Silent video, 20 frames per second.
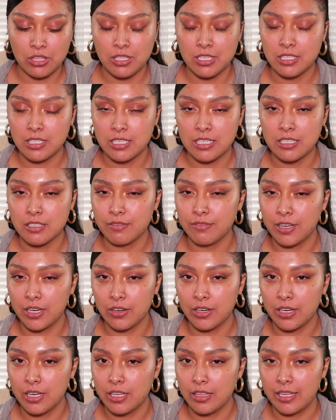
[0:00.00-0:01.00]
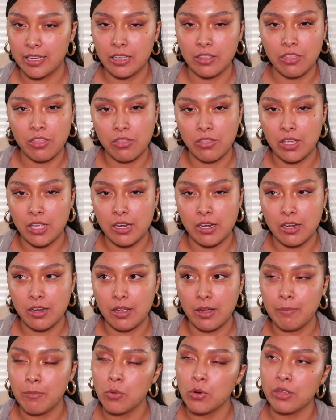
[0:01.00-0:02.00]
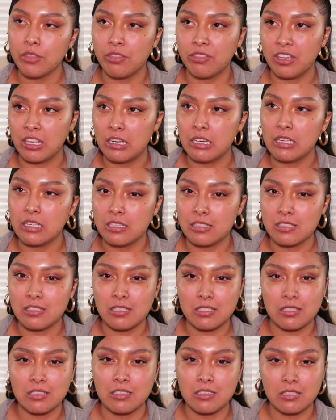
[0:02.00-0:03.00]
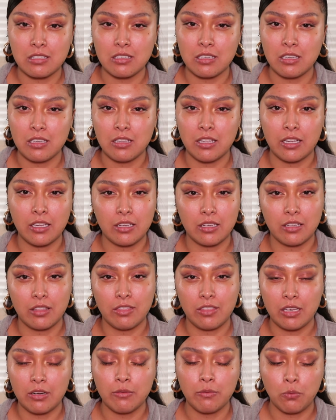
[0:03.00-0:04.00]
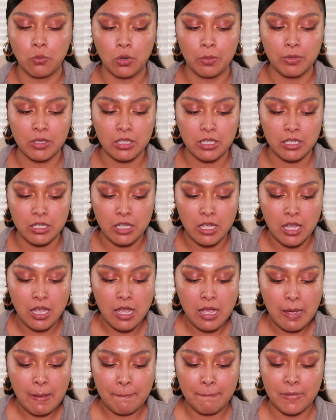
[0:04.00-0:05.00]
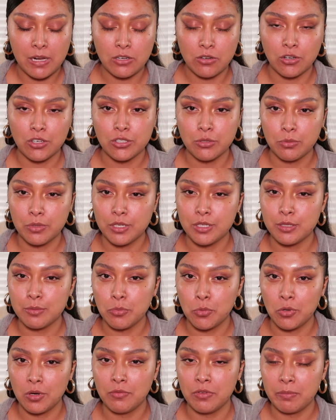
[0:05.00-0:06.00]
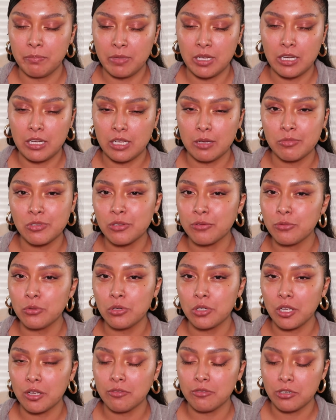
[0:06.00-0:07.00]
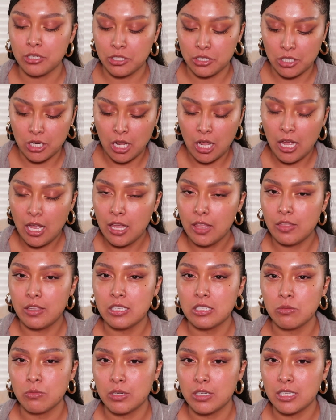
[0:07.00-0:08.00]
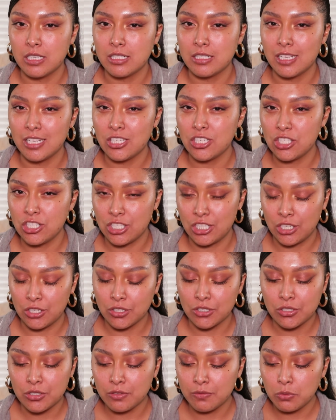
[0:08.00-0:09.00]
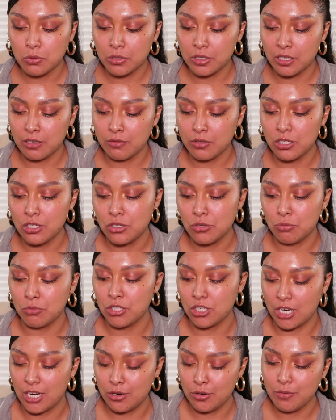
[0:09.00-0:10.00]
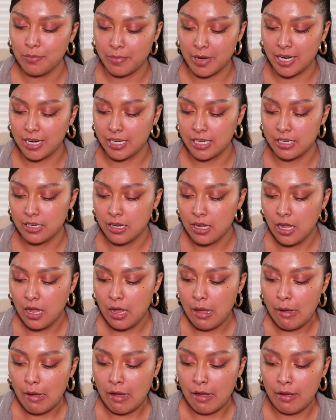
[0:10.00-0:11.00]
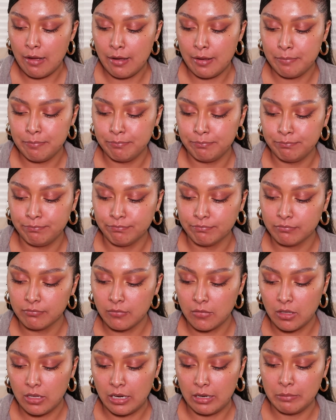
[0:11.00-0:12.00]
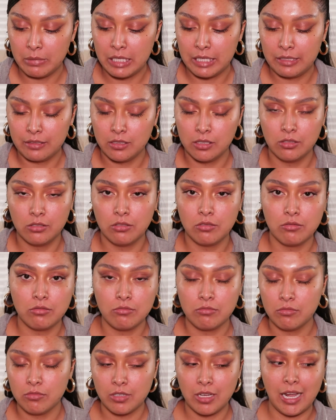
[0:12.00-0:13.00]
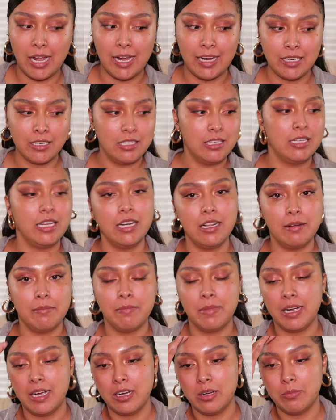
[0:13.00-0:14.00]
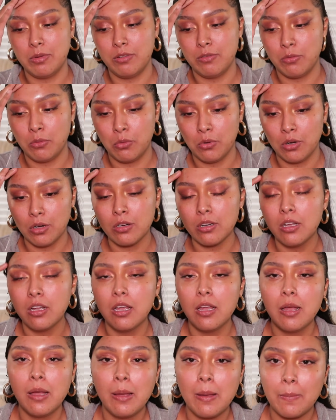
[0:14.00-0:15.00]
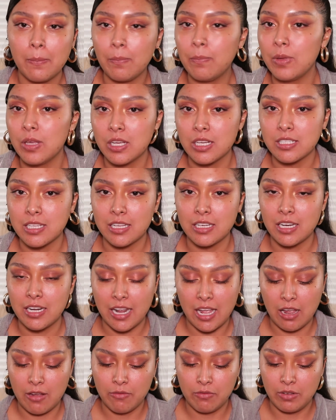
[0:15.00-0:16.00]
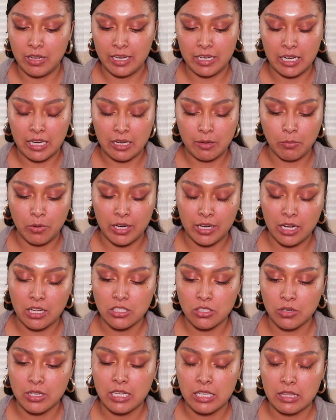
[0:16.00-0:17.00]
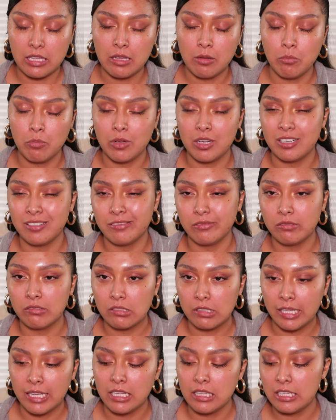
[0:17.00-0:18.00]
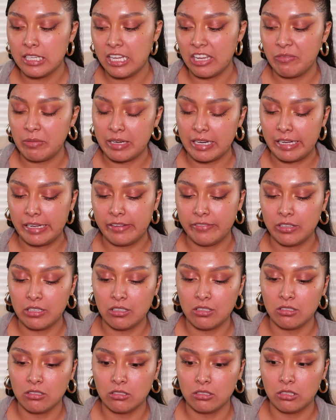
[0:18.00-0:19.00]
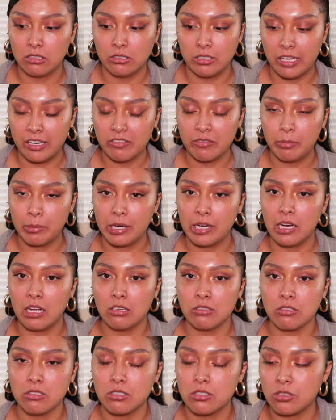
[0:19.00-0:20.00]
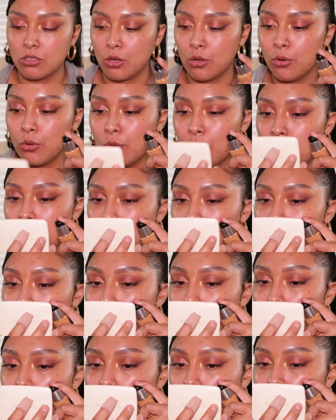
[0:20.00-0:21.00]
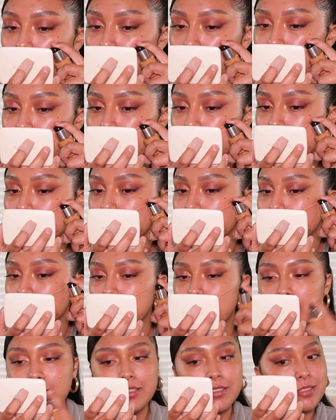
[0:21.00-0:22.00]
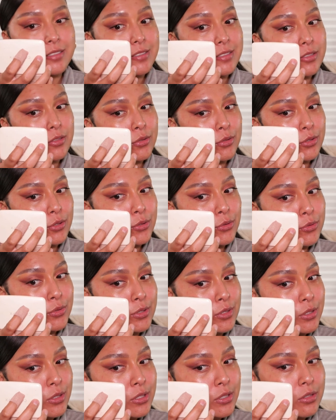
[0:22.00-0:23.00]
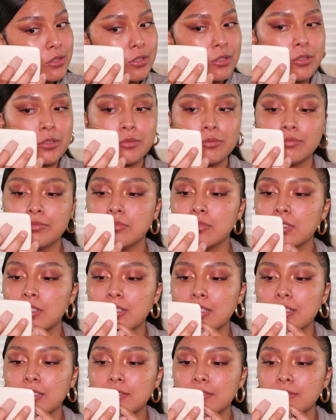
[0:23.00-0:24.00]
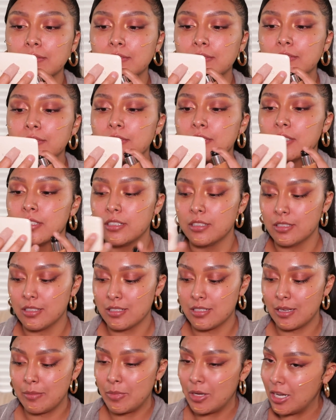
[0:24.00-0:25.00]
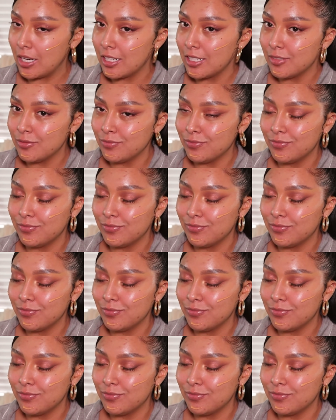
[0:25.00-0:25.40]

This is very like a more thin consistency, like a thin formula. My NARS one is more of a medium to full coverage. This one is a sheer to full coverage, which I don't mind. I mean, I didn't mind before because I didn't have like any breakouts or anything, but lately I've been having a lot of breakouts, so I don't really mind still using it though, you know, because I bought it.